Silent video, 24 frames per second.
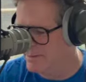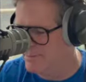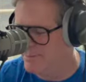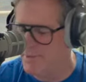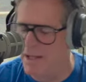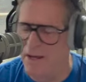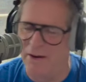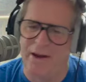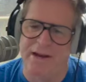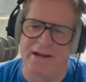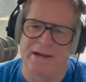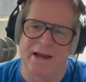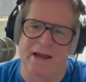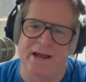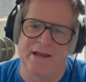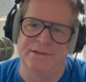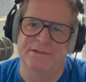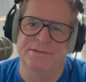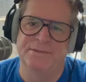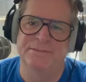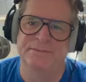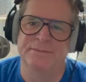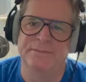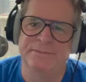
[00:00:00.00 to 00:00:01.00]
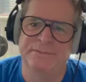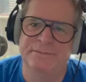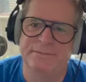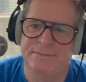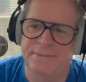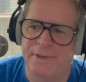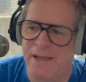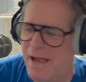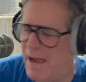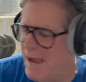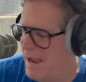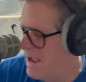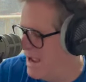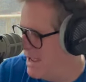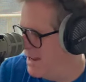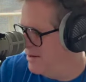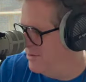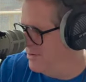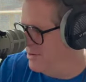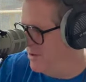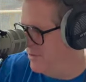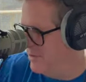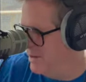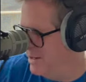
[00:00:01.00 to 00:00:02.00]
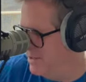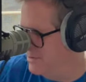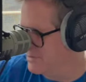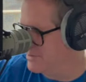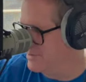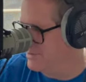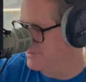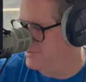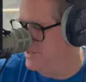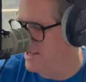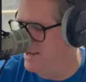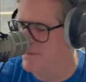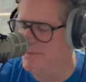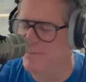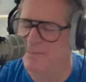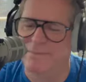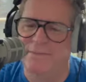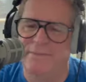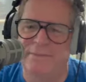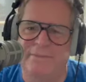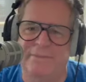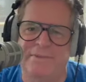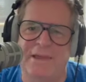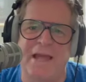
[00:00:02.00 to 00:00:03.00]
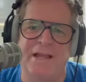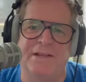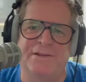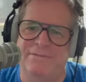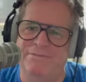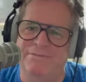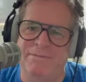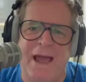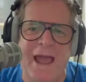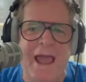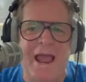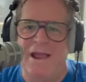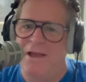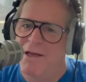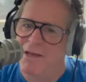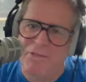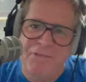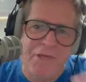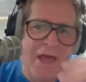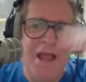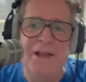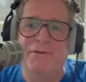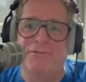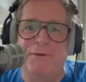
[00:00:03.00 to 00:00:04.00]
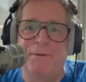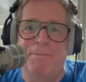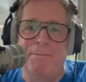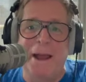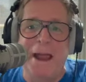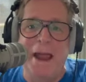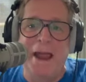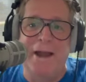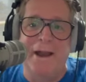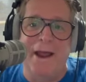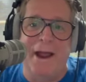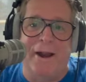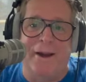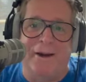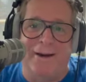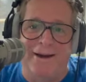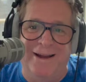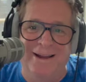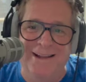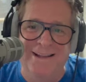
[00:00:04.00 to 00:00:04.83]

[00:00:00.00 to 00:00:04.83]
All right, guys. I don't know what else to say. Thanks. Hey, thanks for being here.